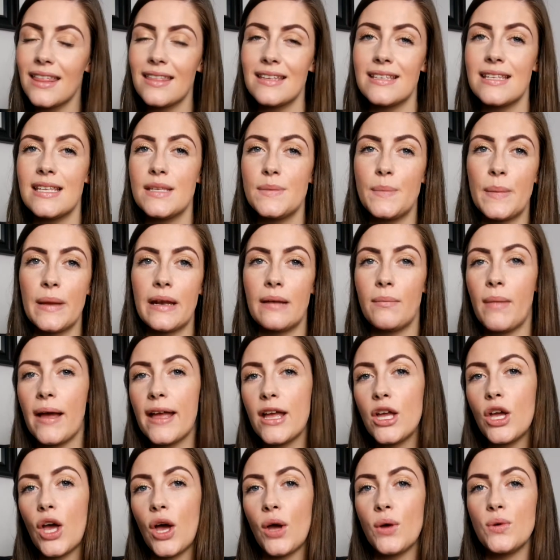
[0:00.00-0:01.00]
This has been my
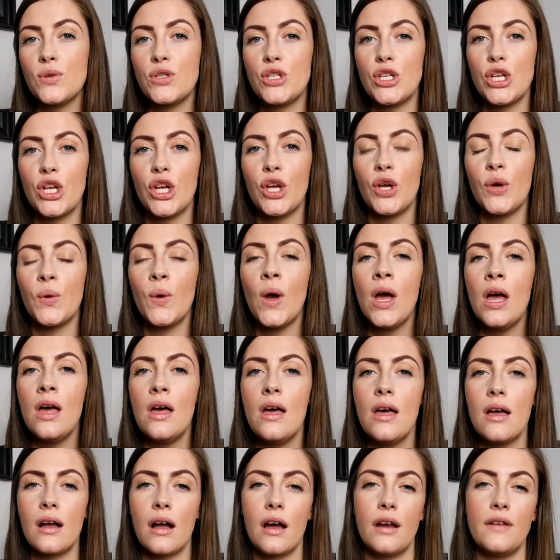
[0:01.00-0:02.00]
go-to
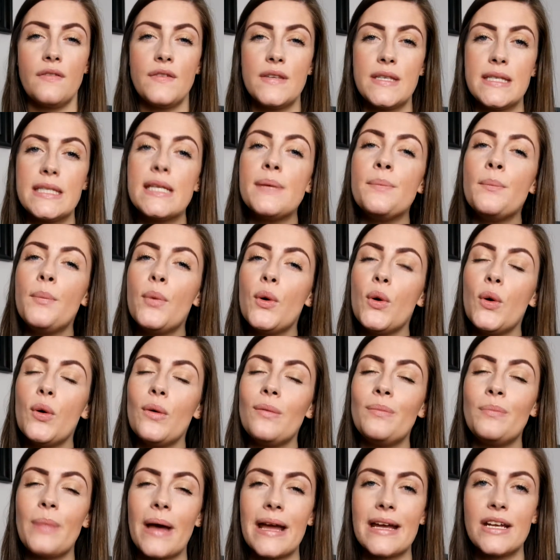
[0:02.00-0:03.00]
kind of
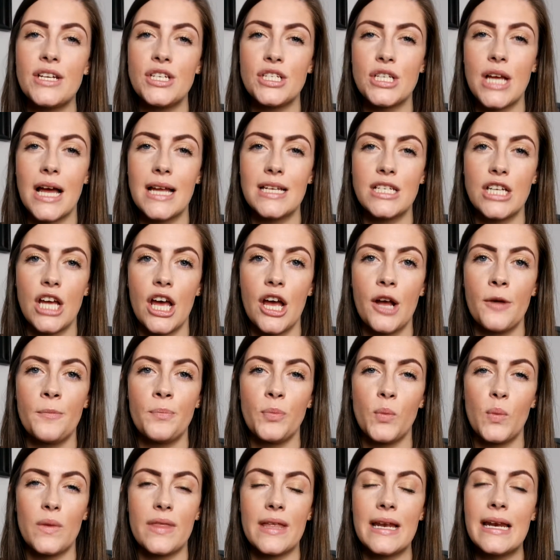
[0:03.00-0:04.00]
simple base shadow
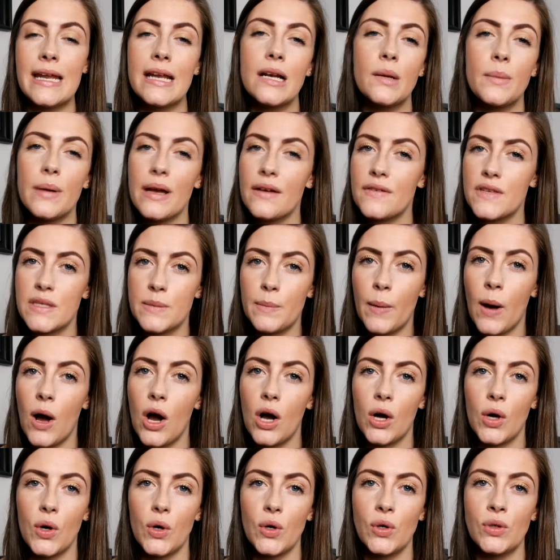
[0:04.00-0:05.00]
with a little bit of
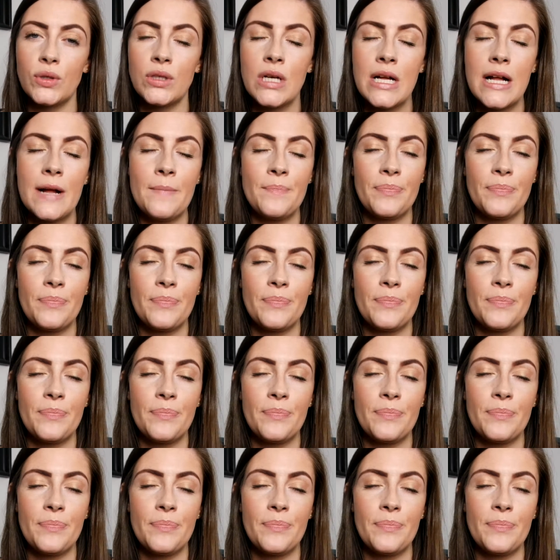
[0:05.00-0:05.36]
sparkle,